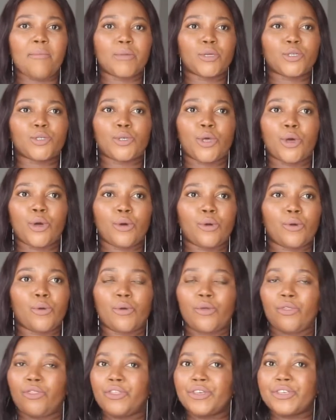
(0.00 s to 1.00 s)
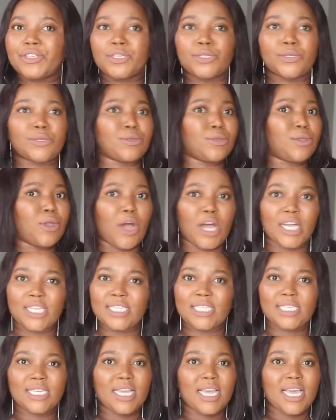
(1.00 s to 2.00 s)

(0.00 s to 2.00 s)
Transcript: So this is not